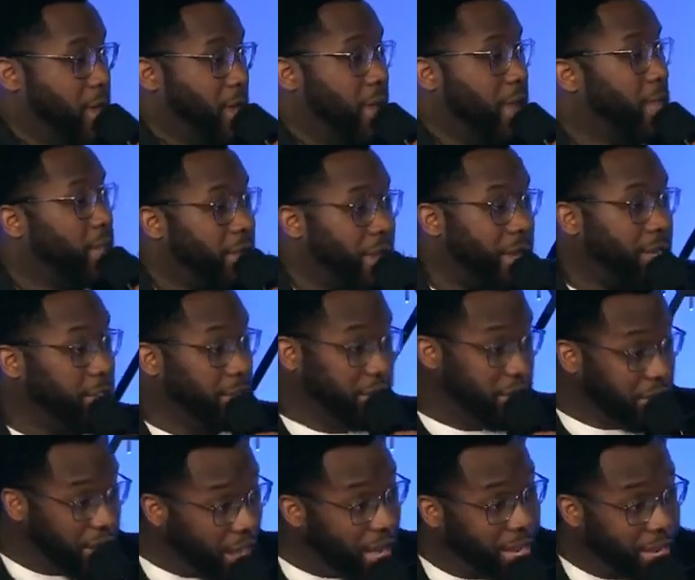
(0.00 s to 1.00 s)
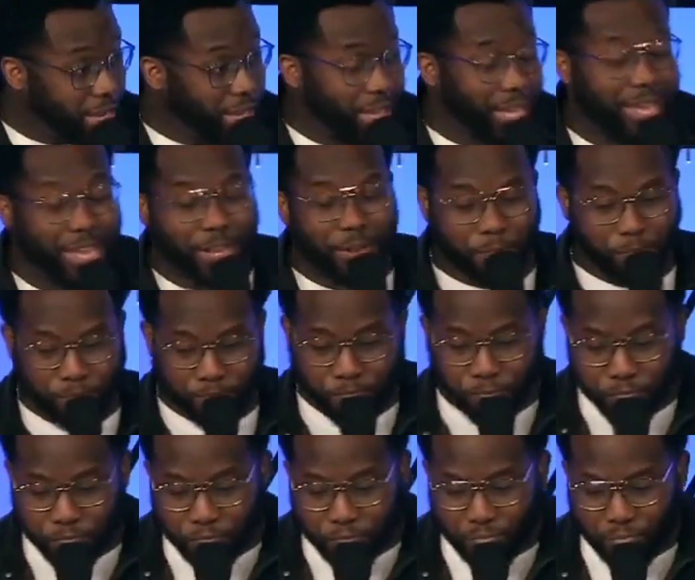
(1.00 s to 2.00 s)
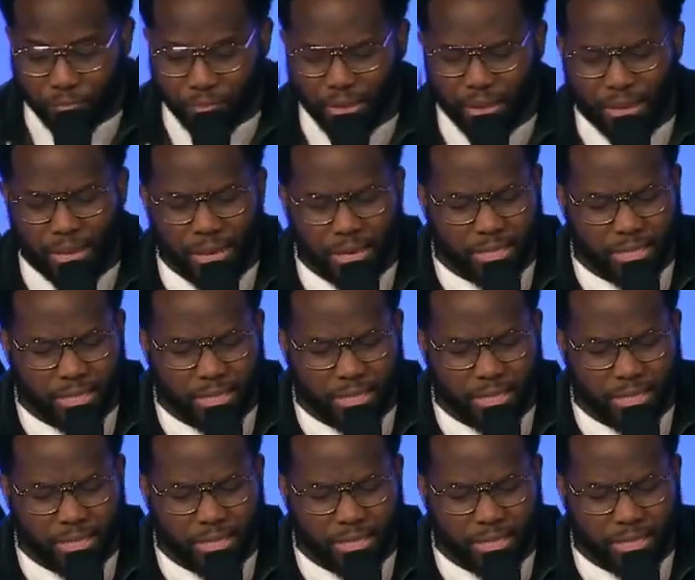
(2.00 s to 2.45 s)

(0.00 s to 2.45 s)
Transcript: And like, young kid, and